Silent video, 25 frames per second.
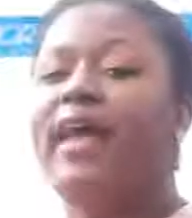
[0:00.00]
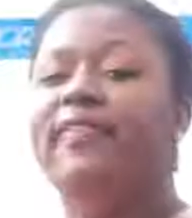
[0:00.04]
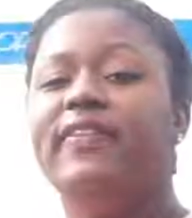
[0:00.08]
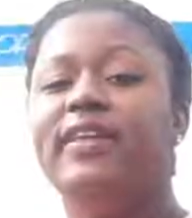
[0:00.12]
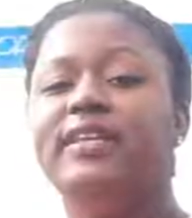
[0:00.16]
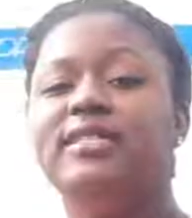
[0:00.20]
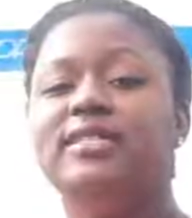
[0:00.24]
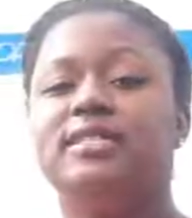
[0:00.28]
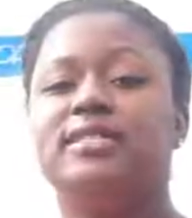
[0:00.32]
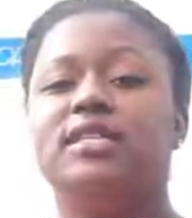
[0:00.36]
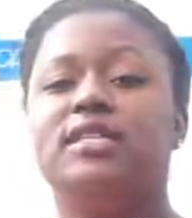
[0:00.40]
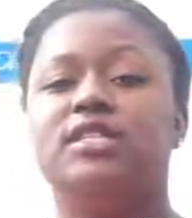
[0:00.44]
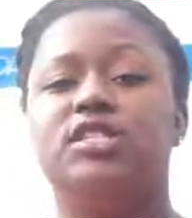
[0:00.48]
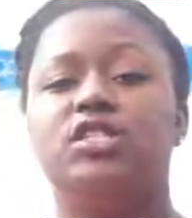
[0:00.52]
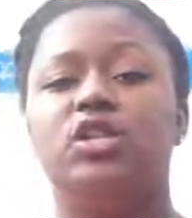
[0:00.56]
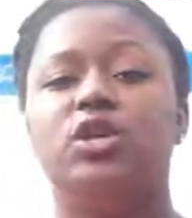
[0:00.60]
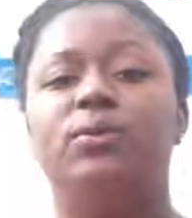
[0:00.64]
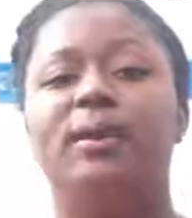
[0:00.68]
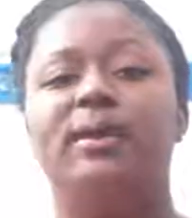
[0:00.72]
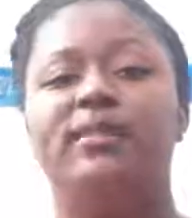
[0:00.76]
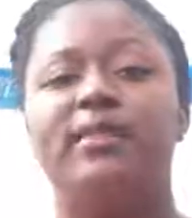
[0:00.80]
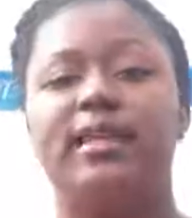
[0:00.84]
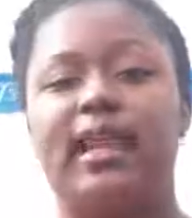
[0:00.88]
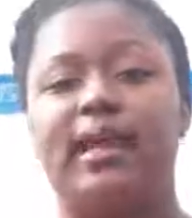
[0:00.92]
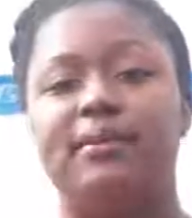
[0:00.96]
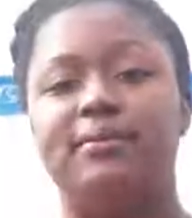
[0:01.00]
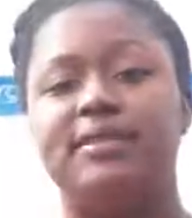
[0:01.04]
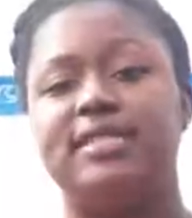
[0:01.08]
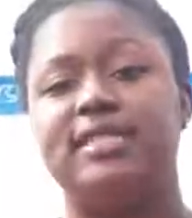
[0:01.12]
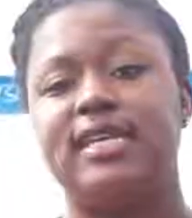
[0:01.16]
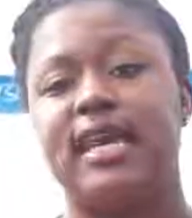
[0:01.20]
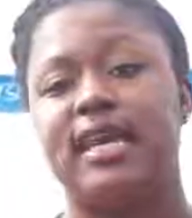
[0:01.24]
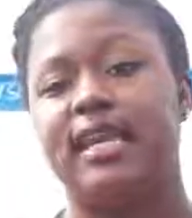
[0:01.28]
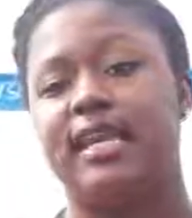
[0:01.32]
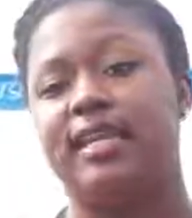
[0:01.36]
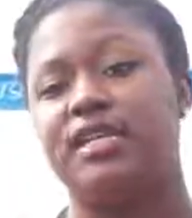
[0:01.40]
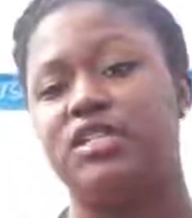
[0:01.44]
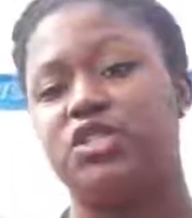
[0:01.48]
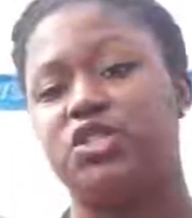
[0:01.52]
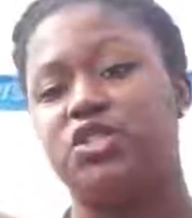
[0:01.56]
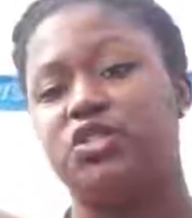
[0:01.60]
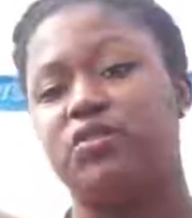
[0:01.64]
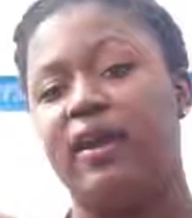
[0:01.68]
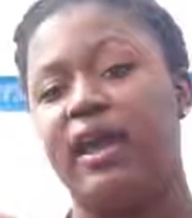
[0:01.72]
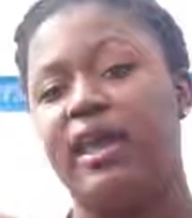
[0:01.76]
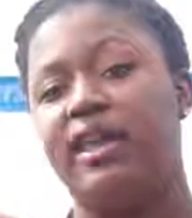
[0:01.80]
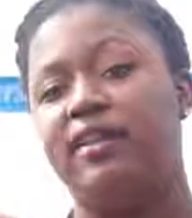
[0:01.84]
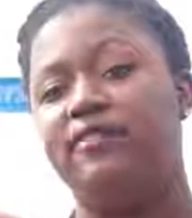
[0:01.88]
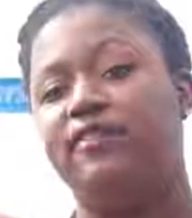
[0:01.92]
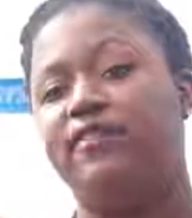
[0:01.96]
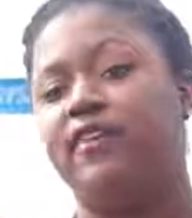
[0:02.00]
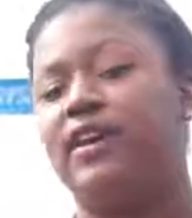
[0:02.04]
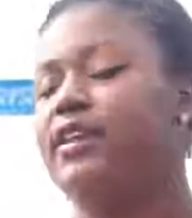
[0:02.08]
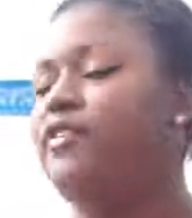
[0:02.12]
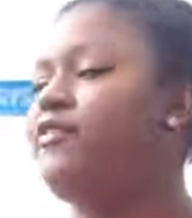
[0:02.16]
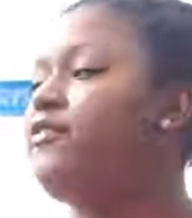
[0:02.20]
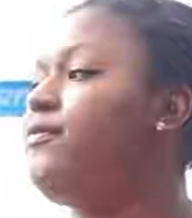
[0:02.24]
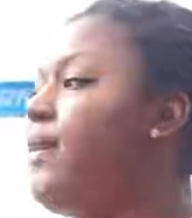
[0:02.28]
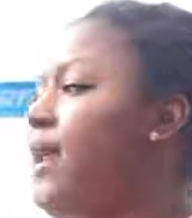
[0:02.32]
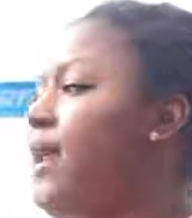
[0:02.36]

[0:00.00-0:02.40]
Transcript: And this is assuming that I'm setting straight in front of